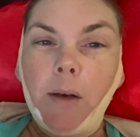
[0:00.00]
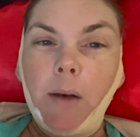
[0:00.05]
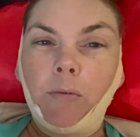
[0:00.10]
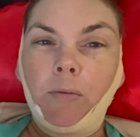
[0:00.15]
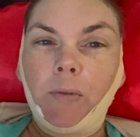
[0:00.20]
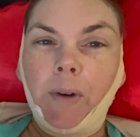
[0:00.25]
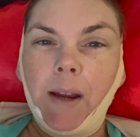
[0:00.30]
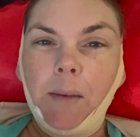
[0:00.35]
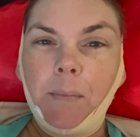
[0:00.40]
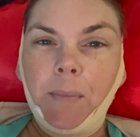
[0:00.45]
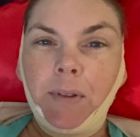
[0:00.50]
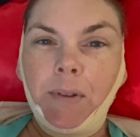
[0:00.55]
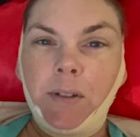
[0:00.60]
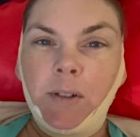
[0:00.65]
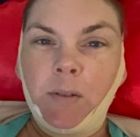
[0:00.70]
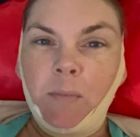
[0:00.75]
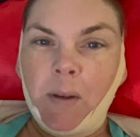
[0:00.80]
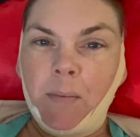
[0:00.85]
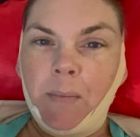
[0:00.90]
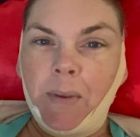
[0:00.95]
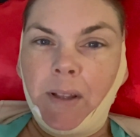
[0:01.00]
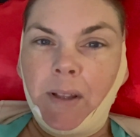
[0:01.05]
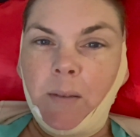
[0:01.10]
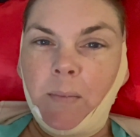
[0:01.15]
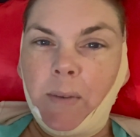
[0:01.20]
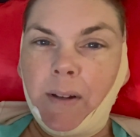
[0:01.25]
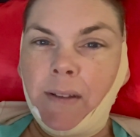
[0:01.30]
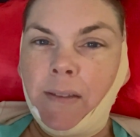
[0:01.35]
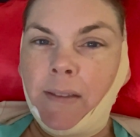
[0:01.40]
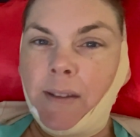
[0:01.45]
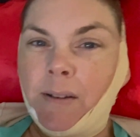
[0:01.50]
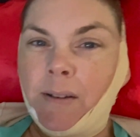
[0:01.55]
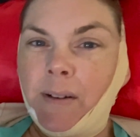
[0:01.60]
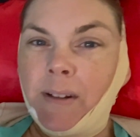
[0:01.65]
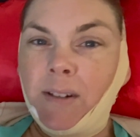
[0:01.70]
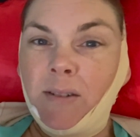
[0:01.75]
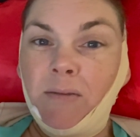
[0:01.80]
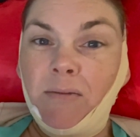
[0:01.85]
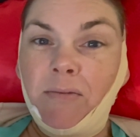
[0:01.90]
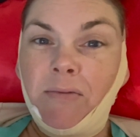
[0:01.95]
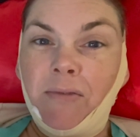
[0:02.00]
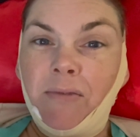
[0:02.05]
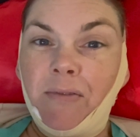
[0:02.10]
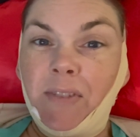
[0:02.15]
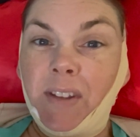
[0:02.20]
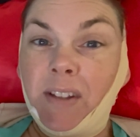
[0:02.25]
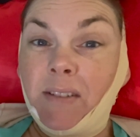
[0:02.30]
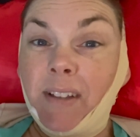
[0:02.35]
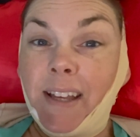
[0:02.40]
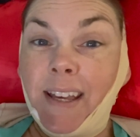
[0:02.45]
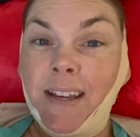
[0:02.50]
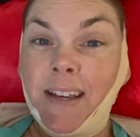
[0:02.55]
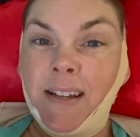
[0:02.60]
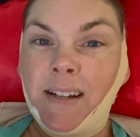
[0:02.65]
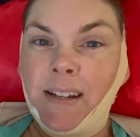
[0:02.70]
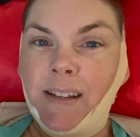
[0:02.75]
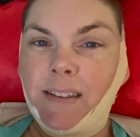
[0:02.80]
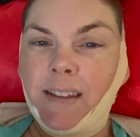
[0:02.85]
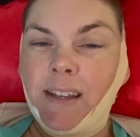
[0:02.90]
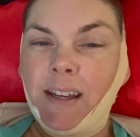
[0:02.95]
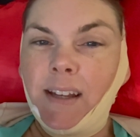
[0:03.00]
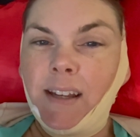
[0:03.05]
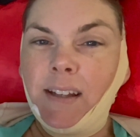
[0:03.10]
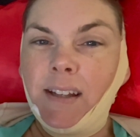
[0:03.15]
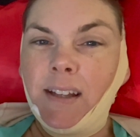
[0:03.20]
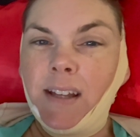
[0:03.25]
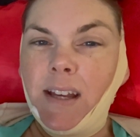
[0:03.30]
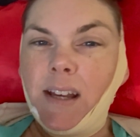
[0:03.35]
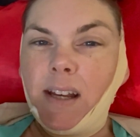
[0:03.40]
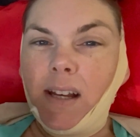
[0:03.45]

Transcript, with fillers: Right below my belly button, though, I don't feel anything.